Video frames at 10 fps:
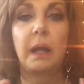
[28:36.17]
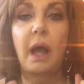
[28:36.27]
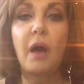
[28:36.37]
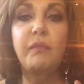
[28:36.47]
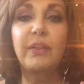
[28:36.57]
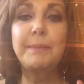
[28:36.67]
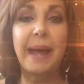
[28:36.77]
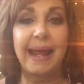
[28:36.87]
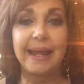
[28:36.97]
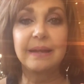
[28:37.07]
hopefully
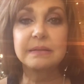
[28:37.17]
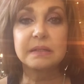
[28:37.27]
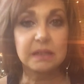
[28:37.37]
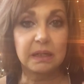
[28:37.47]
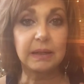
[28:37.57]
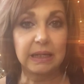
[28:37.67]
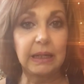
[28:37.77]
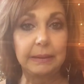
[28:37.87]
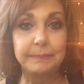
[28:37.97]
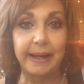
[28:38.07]
my hand's gonna
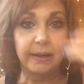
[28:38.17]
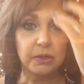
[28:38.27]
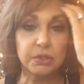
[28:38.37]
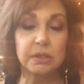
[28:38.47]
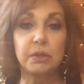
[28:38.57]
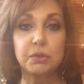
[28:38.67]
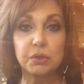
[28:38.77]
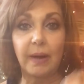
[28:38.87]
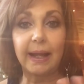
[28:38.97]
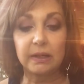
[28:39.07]
get better soon
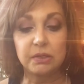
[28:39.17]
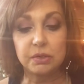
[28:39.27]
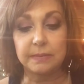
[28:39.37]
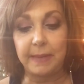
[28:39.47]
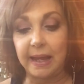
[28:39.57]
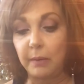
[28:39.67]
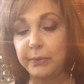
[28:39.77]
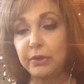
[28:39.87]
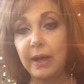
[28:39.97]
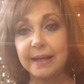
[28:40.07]
so I can do some makeup
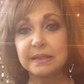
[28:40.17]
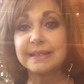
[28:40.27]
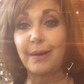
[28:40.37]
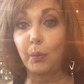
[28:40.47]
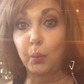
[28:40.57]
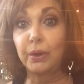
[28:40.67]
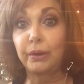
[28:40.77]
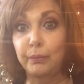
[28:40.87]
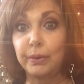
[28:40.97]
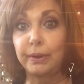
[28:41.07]
with you guys, because I
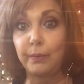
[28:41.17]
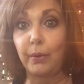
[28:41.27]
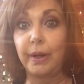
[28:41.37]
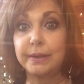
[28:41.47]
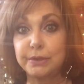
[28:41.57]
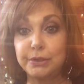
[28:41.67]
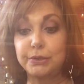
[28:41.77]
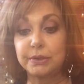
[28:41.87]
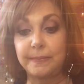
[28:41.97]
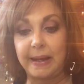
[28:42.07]
really want to
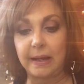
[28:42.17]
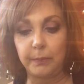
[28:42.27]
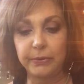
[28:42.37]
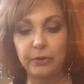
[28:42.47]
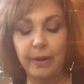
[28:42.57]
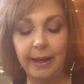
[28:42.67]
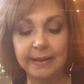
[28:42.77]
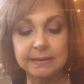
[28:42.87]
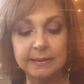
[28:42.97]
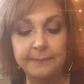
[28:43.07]
do some makeup with you
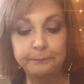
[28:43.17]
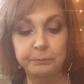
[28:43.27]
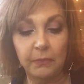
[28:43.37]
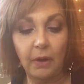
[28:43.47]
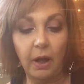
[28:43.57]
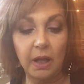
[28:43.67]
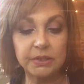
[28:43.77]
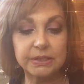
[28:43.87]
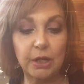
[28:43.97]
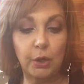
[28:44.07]
guys.
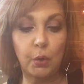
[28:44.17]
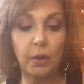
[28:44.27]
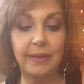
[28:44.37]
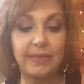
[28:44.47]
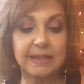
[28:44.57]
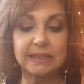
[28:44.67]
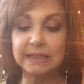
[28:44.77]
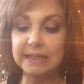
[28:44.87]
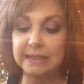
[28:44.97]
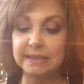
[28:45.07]
Also, this
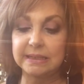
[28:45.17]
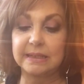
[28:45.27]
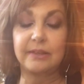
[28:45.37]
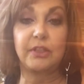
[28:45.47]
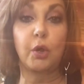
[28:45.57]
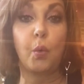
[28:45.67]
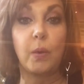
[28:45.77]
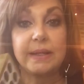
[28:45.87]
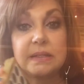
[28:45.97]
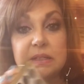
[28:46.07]
is the
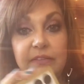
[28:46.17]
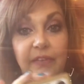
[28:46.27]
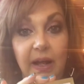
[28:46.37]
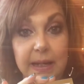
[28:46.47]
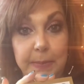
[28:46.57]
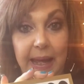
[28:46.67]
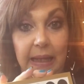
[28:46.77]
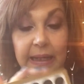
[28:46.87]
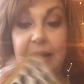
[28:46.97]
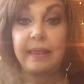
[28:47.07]
Gwen Stefani
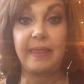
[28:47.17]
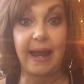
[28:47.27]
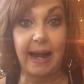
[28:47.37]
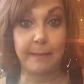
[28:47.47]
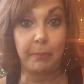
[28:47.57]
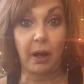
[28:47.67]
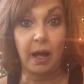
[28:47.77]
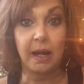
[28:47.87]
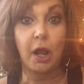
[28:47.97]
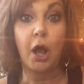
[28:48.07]
palette that I
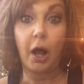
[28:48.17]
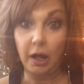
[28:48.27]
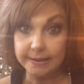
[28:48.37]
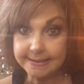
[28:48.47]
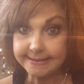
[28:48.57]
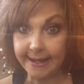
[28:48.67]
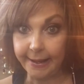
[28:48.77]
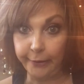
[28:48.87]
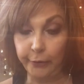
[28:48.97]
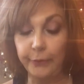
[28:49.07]
bought on
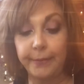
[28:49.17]
sale